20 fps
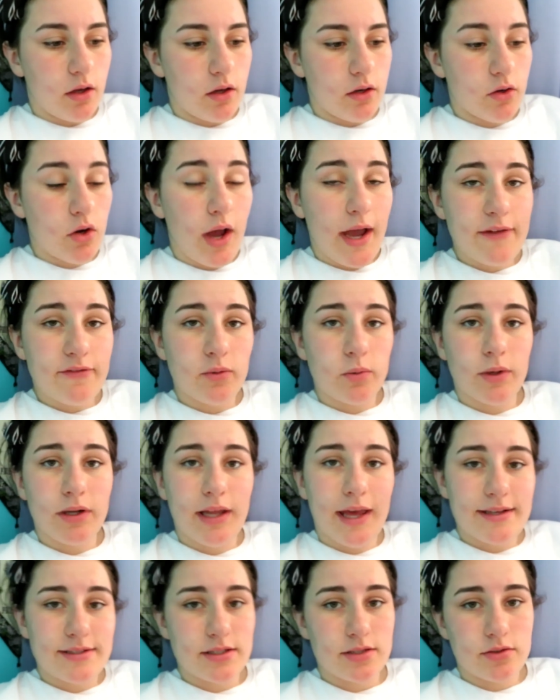Not everyone
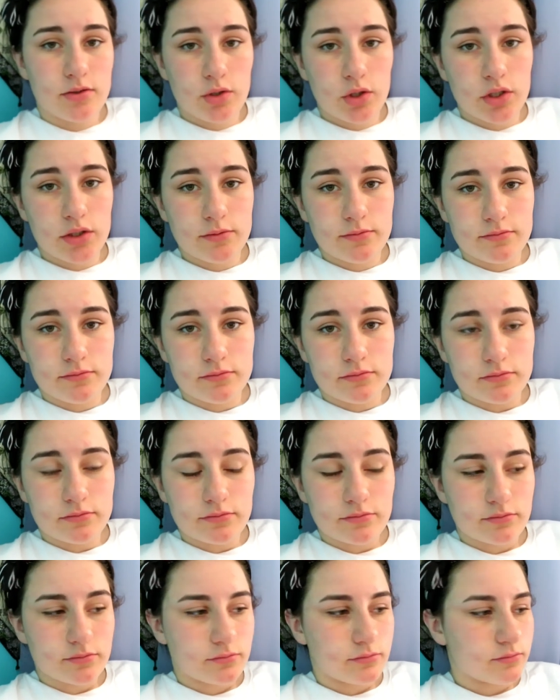likes to talk.
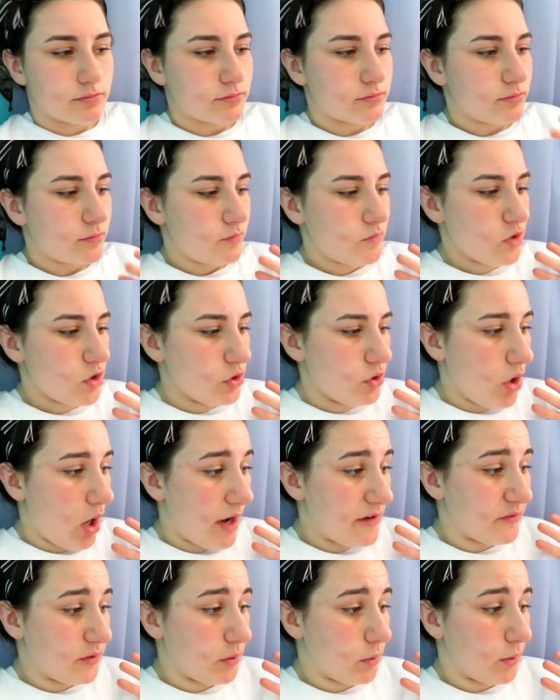Not
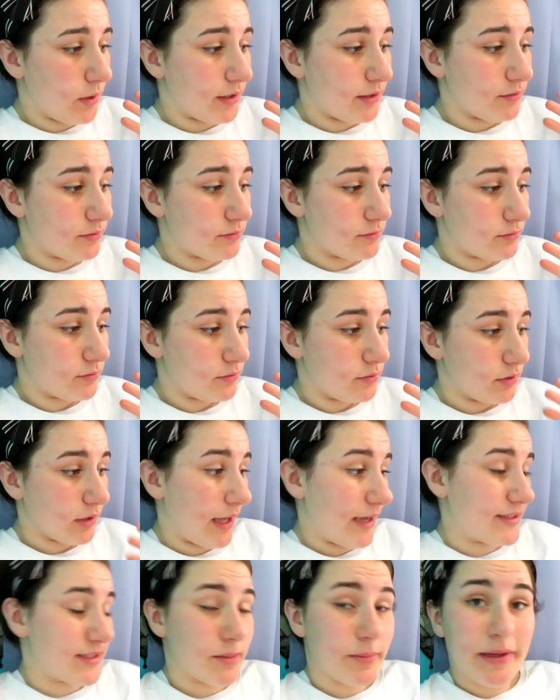everyone
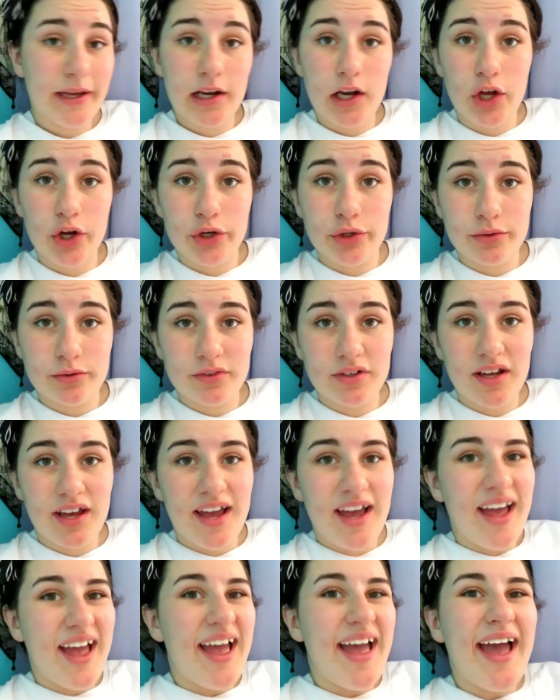likes to be alone.
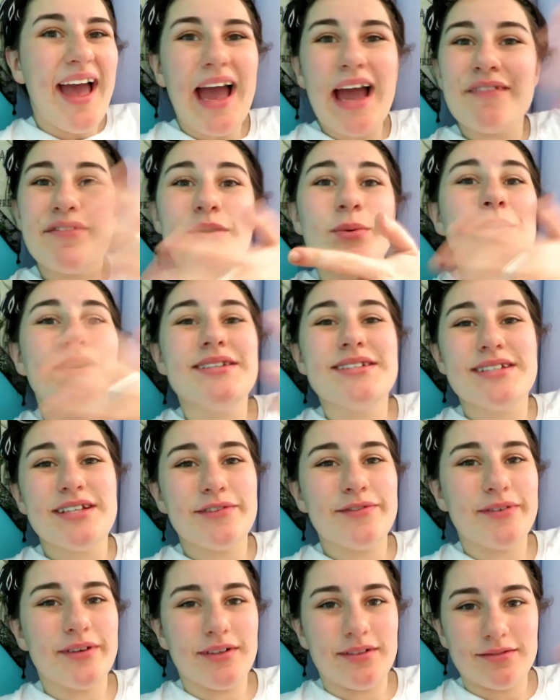Everyone is
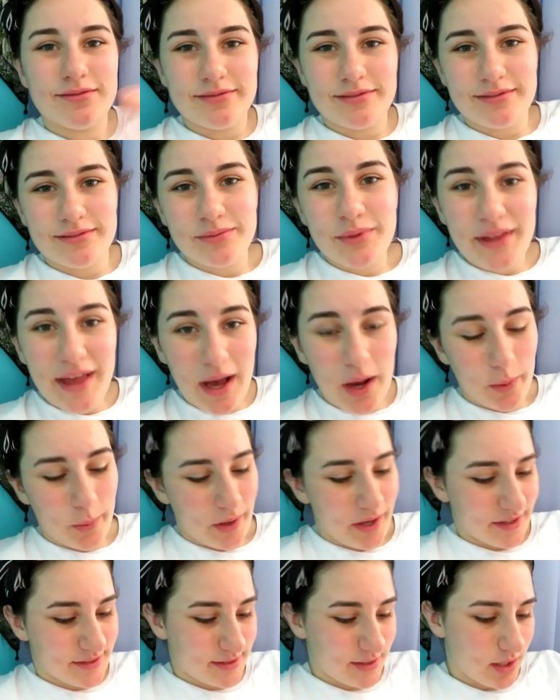different with how it
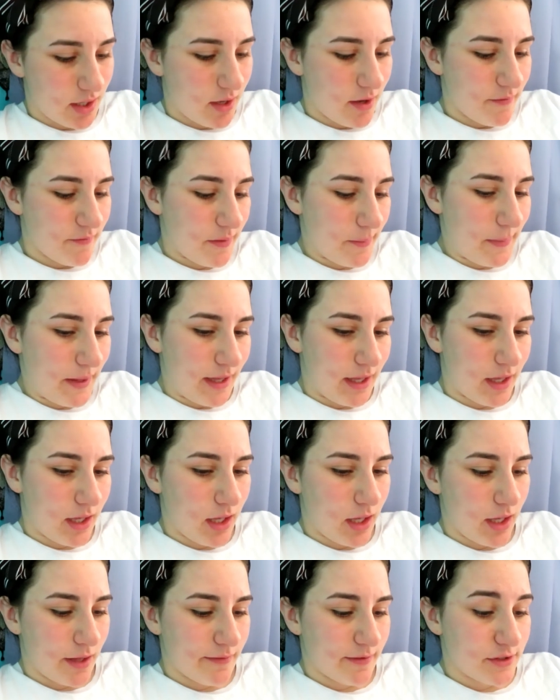works. For
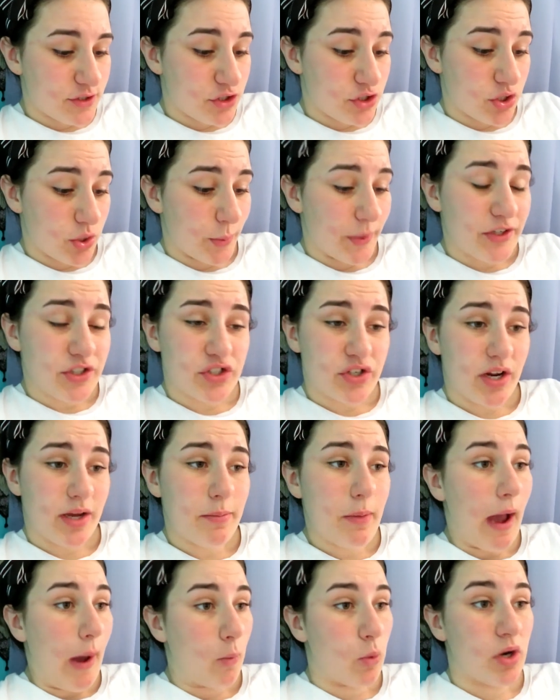me, if it's too
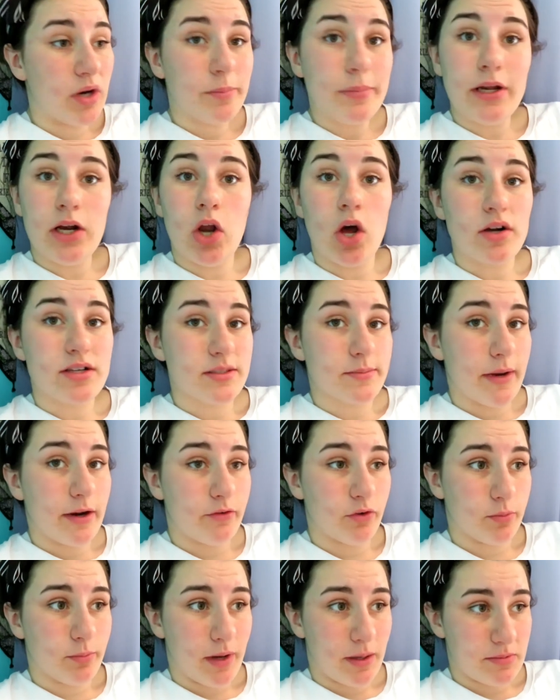extreme, I want to be locked in my
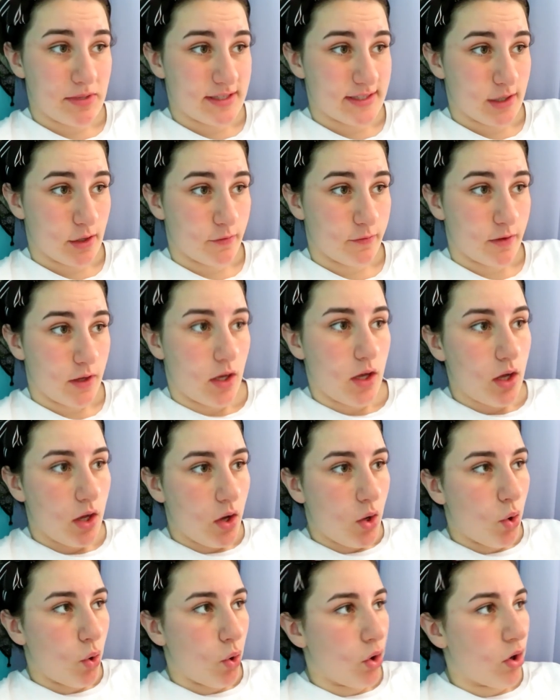room by myself
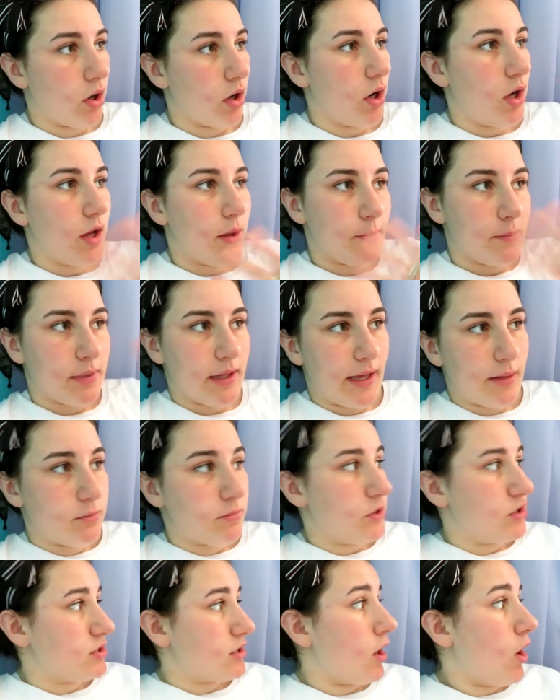or playing
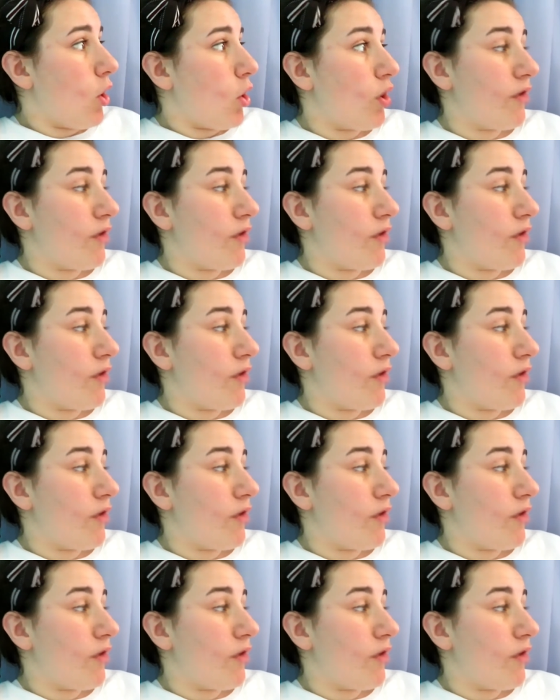music.